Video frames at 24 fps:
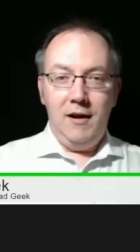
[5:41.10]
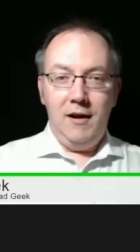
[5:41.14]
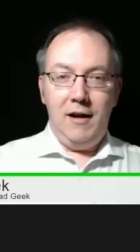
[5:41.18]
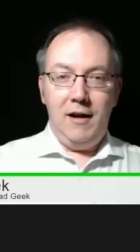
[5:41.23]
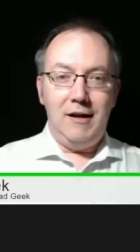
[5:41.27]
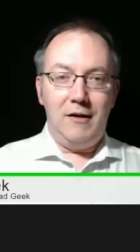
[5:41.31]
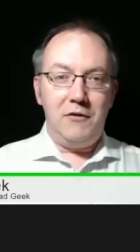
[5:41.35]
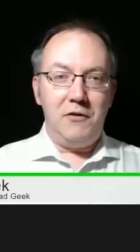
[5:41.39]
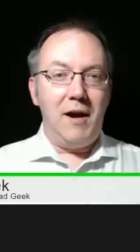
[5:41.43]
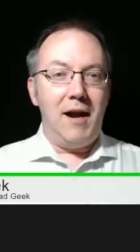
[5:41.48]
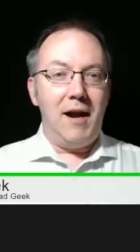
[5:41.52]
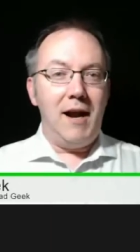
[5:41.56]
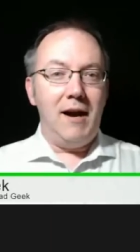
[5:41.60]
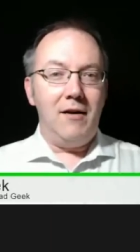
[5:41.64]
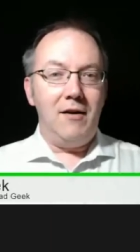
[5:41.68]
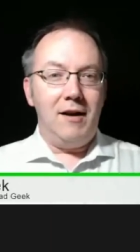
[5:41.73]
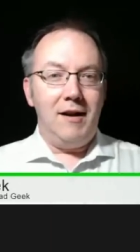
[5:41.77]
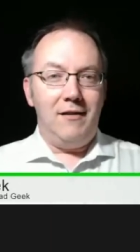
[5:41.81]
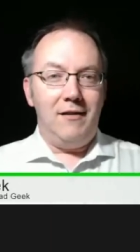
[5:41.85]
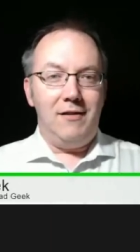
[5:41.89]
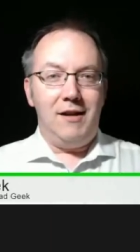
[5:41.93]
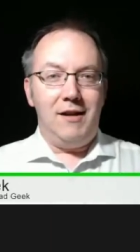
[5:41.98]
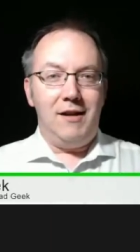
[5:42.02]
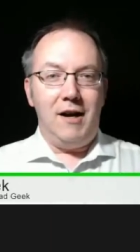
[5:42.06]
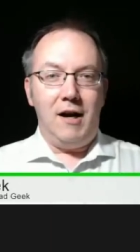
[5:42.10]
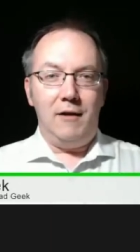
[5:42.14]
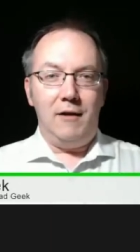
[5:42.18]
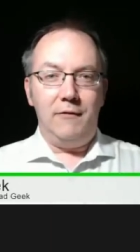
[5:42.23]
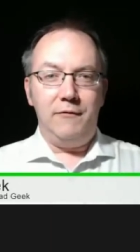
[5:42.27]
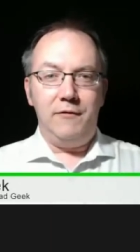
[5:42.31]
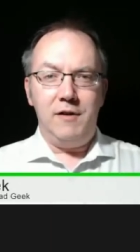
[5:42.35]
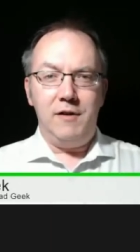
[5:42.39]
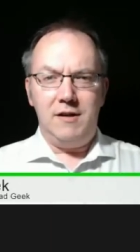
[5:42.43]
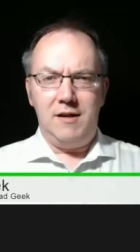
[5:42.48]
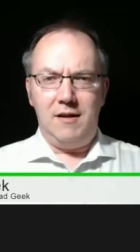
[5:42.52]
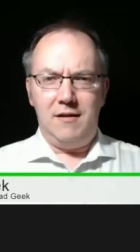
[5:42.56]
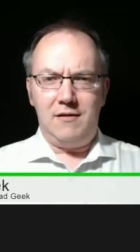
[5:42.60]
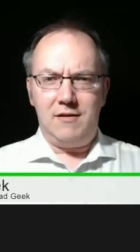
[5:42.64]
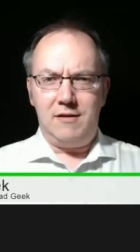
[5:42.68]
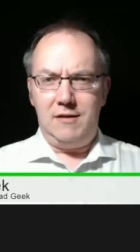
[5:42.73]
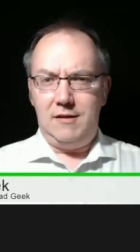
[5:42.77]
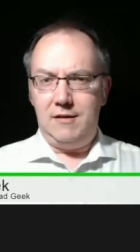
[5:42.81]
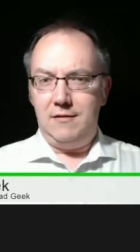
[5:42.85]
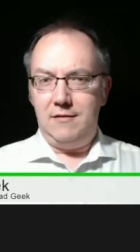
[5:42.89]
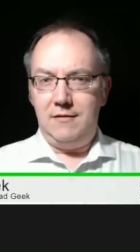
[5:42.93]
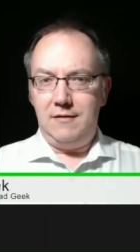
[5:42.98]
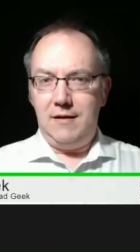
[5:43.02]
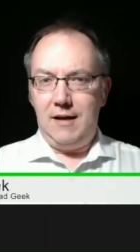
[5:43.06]
area that often
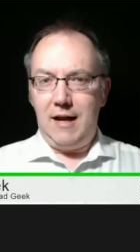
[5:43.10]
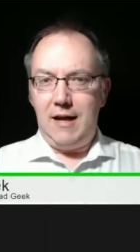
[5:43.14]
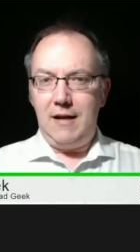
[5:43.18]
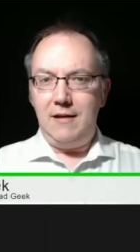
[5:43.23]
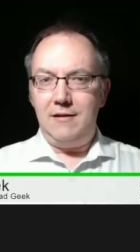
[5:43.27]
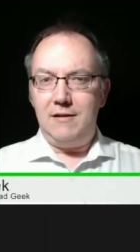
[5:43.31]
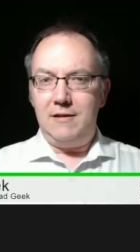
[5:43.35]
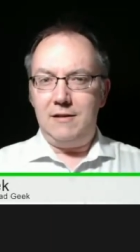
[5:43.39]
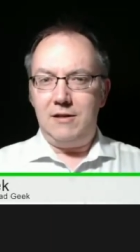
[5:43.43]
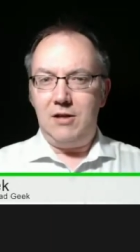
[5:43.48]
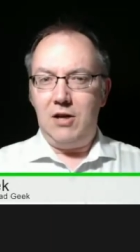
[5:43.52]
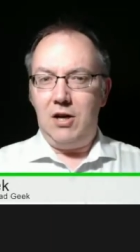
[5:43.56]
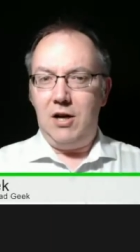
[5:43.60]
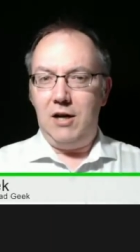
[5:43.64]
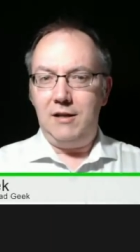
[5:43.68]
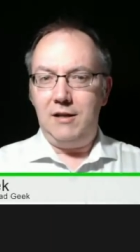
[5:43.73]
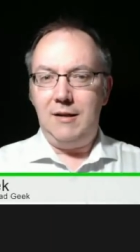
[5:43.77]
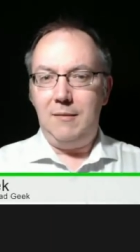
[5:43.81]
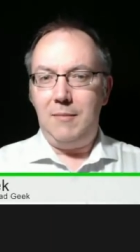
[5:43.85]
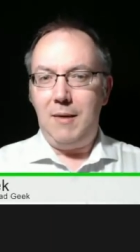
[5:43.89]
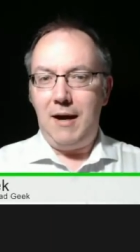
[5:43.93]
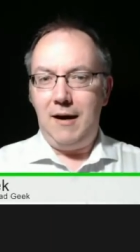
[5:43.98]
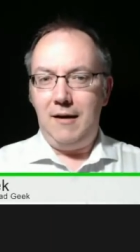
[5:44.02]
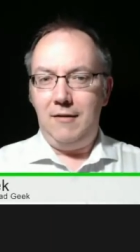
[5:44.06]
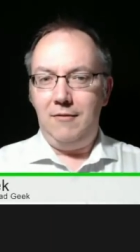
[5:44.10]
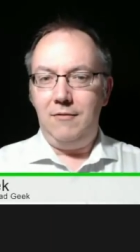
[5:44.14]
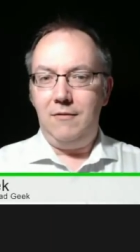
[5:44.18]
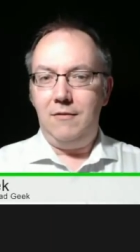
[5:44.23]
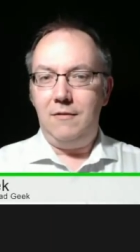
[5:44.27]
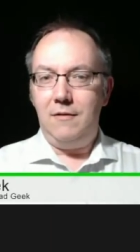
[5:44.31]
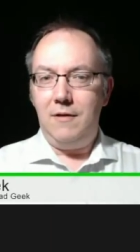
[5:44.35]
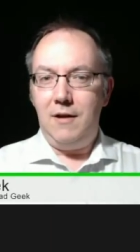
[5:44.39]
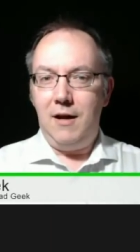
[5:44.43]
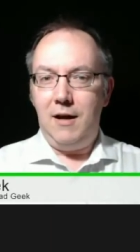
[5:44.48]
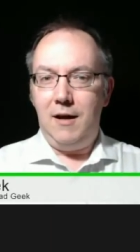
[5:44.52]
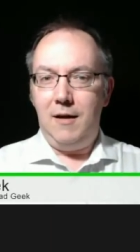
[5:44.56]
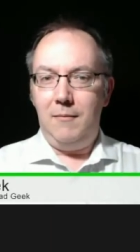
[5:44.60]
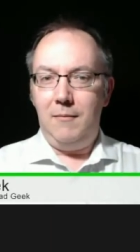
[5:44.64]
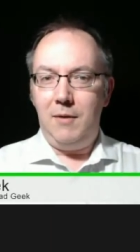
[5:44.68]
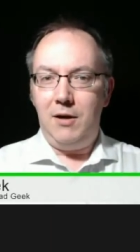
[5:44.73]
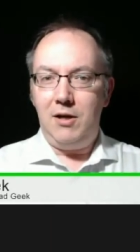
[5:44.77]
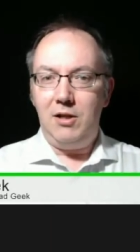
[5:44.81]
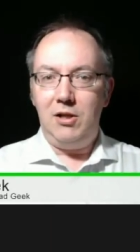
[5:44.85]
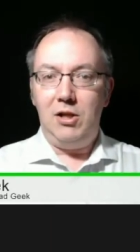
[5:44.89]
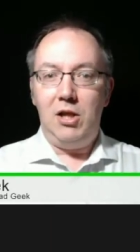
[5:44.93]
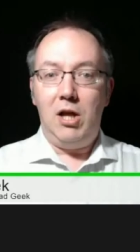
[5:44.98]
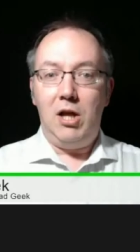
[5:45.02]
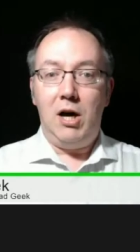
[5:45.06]
doesn't get talked about a
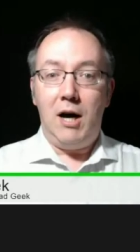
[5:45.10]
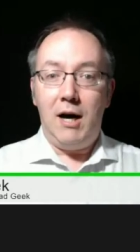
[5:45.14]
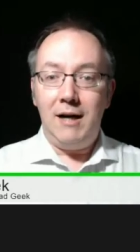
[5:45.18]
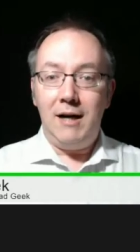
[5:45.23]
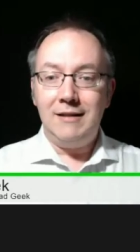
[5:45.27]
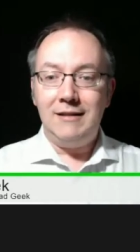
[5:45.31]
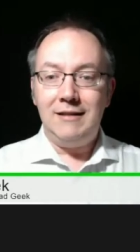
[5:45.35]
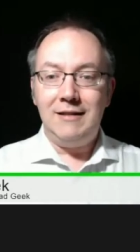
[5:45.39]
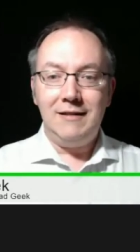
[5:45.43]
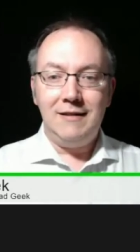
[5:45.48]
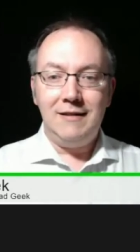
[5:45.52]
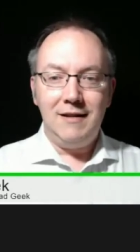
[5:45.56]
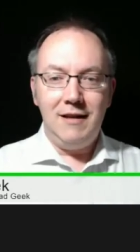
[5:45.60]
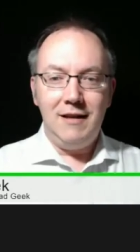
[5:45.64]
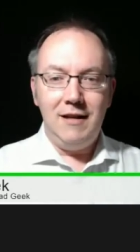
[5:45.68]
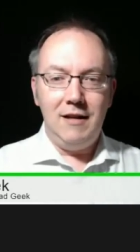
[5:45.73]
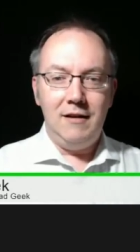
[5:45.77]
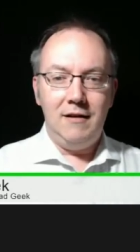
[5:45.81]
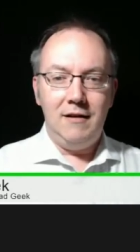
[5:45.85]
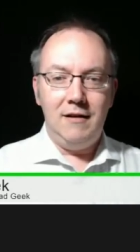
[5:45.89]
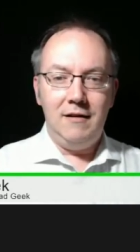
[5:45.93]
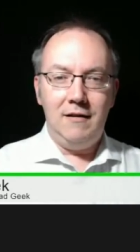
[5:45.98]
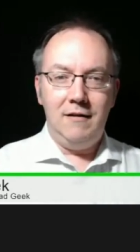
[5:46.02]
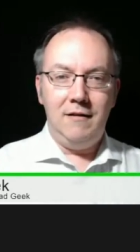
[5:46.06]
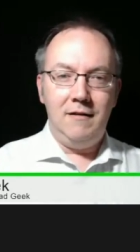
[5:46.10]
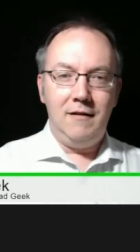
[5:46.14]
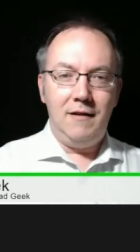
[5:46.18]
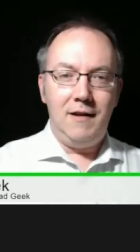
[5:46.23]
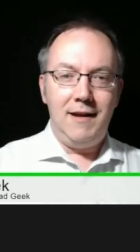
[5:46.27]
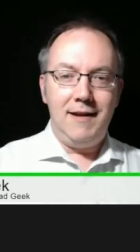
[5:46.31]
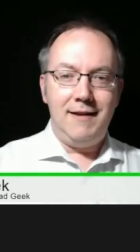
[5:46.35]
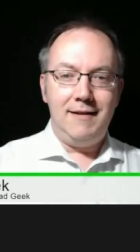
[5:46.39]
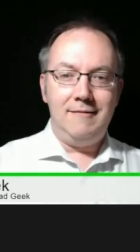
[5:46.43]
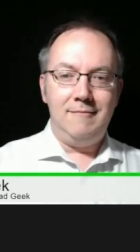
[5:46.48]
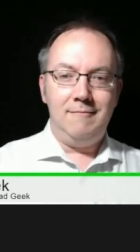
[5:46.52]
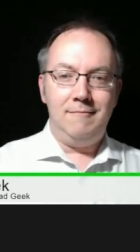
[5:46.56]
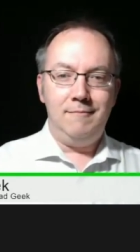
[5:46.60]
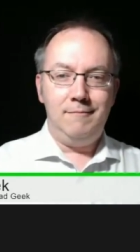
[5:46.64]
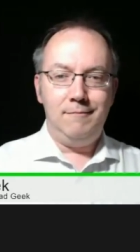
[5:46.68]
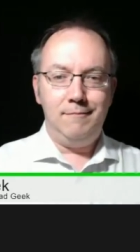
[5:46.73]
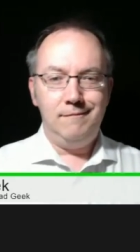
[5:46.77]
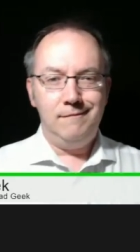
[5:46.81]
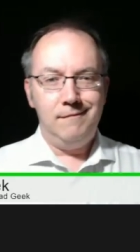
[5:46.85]
lot in you